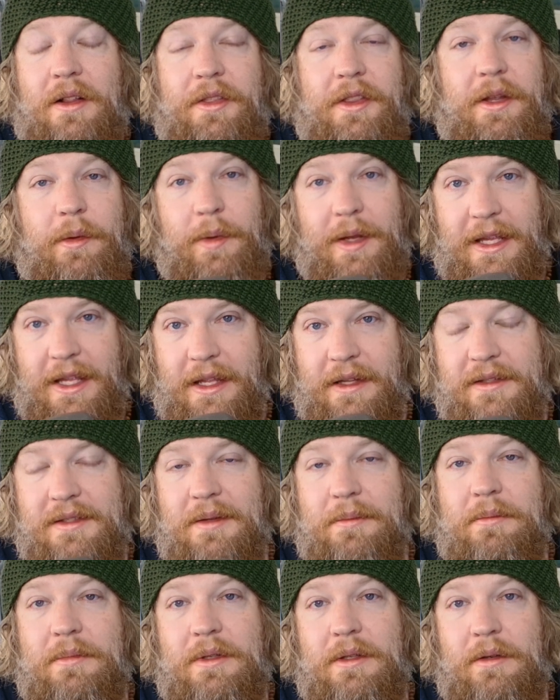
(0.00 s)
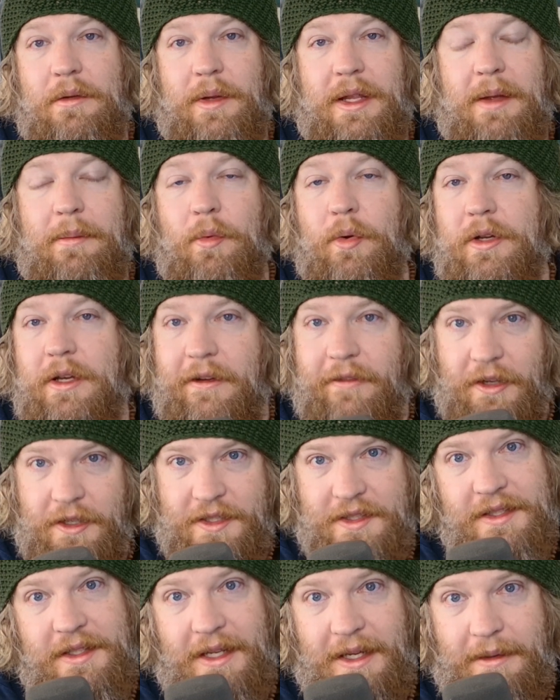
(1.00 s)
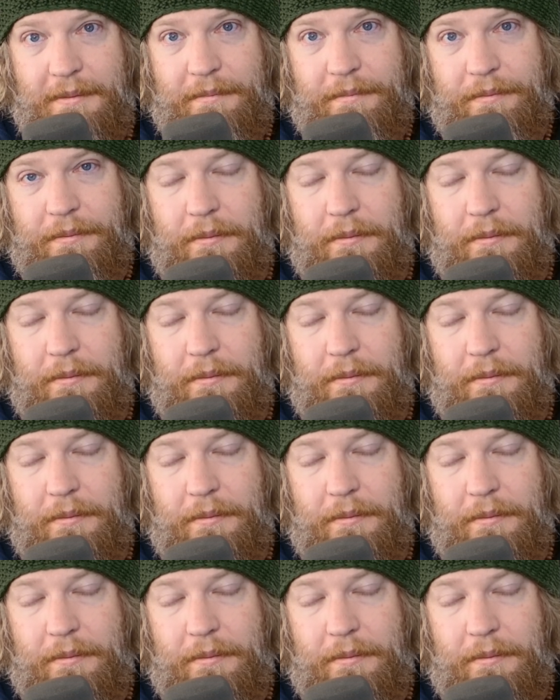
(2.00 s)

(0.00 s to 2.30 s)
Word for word: then we get some we get more diversity.